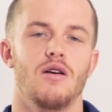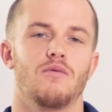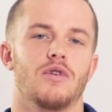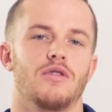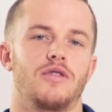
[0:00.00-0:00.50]

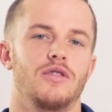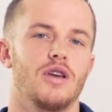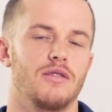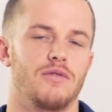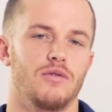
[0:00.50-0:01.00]
whereas
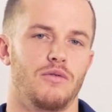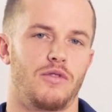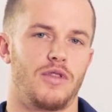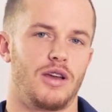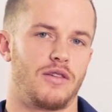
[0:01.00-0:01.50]
none of
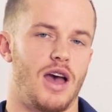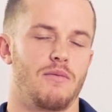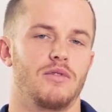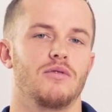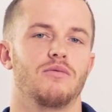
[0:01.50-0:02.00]
those things happen